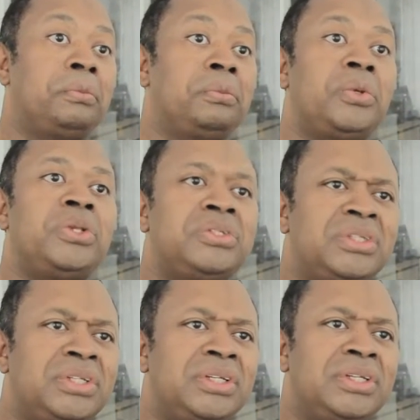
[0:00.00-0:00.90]
Which
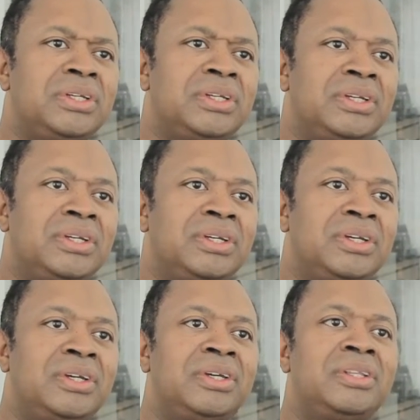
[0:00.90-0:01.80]
CD?
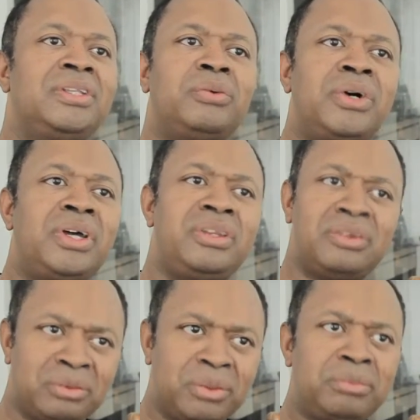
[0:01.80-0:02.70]
The one,
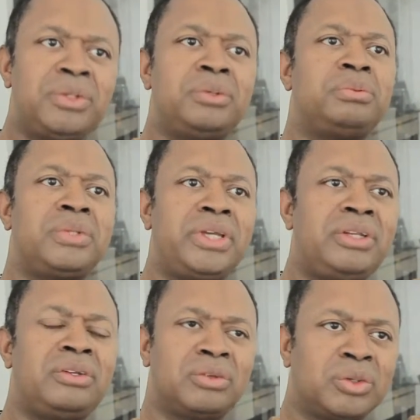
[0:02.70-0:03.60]
you remember you
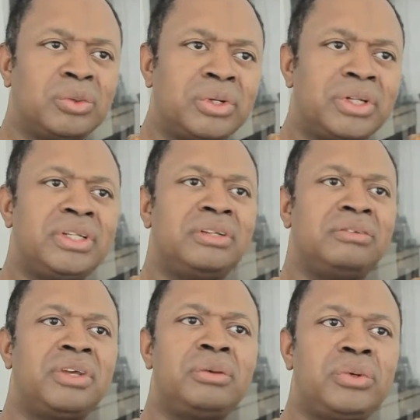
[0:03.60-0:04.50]
recorded in
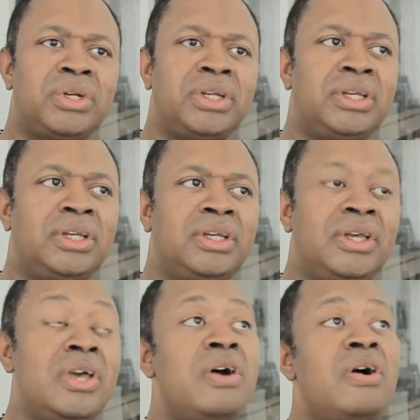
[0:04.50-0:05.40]
February.
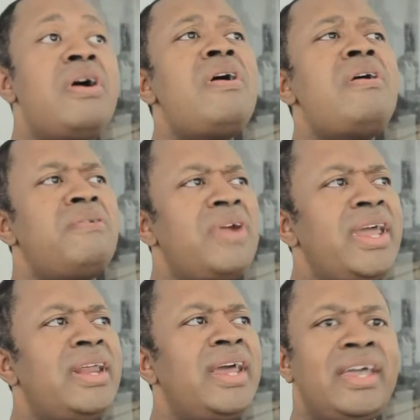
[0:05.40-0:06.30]
Oh,
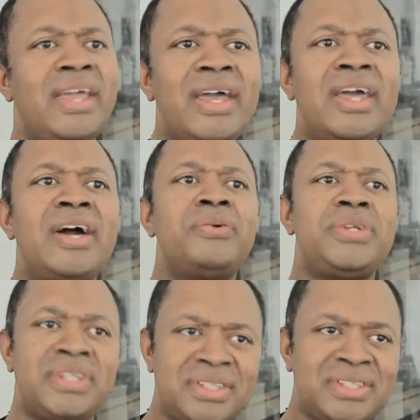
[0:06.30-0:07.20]
right, yeah, we
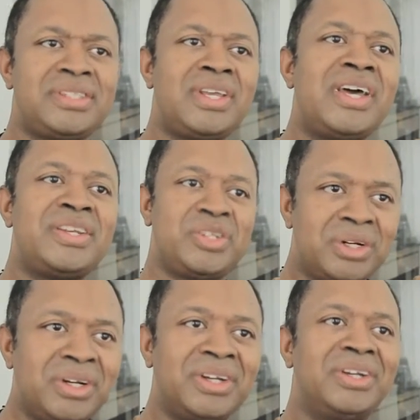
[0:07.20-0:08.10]
did, yeah,
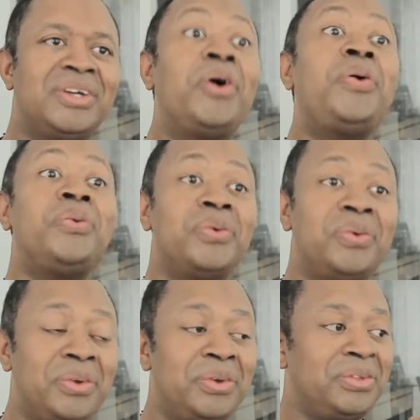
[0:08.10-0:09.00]
sure. Oh,
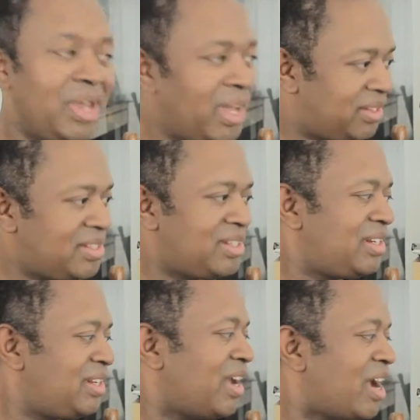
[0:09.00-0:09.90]
yeah, this
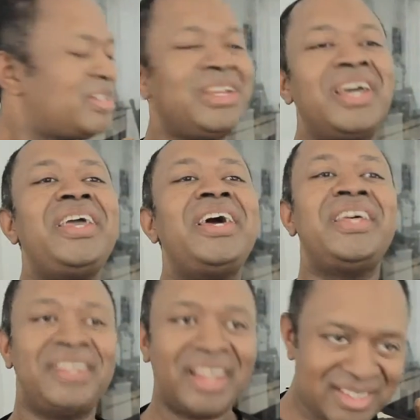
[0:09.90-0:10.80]
CD actually,
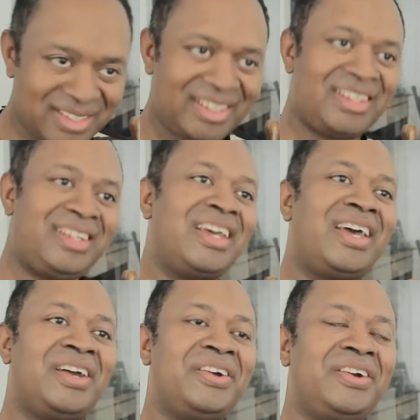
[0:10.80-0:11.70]
yeah, that CD, yeah.